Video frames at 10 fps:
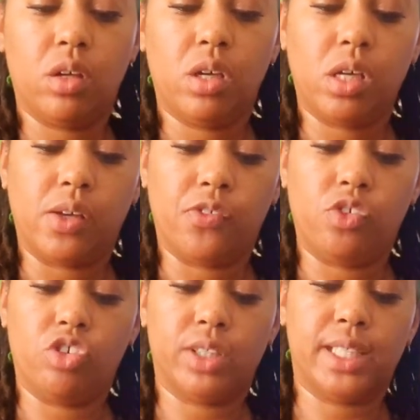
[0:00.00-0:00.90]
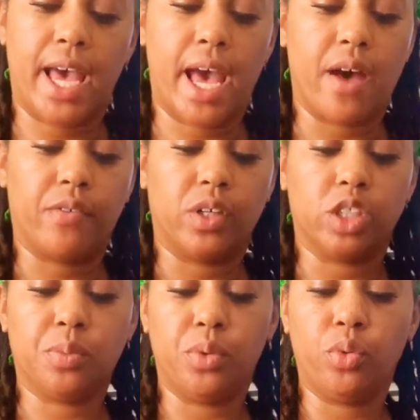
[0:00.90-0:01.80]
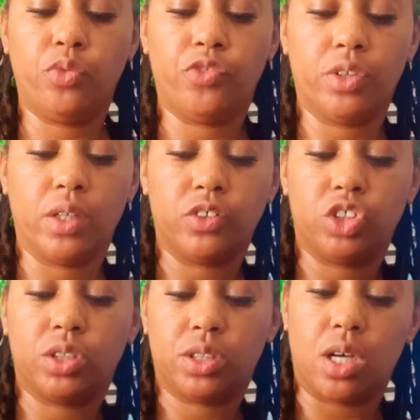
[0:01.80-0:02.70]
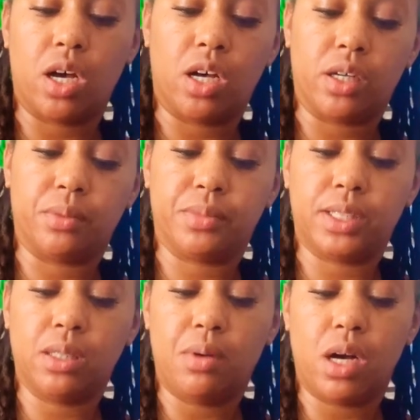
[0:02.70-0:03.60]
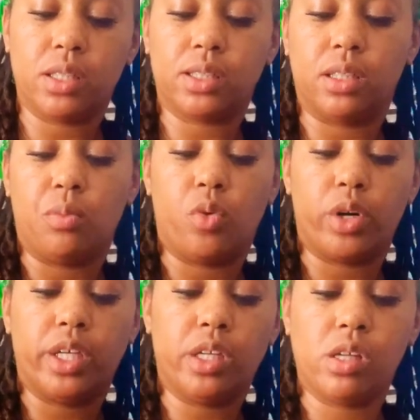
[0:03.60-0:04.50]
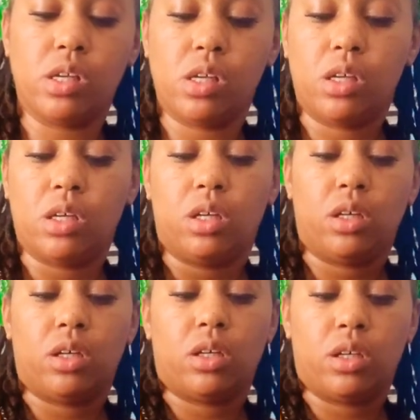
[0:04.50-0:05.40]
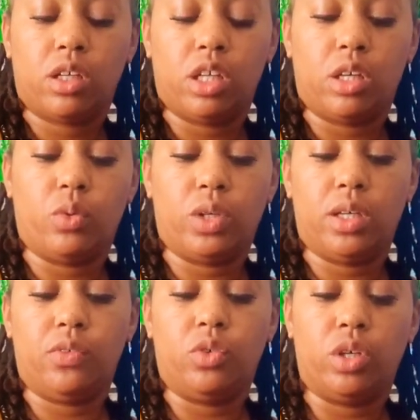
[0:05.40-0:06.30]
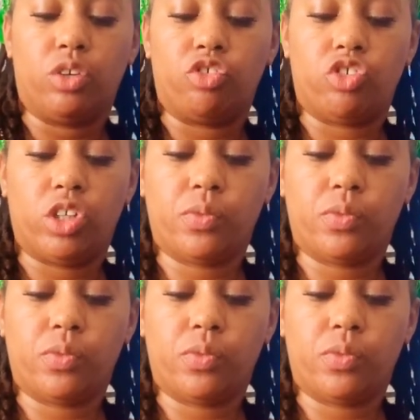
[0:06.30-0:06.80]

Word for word: if you just have a spoonful of uh, sea moss in the morning, it will give you energy.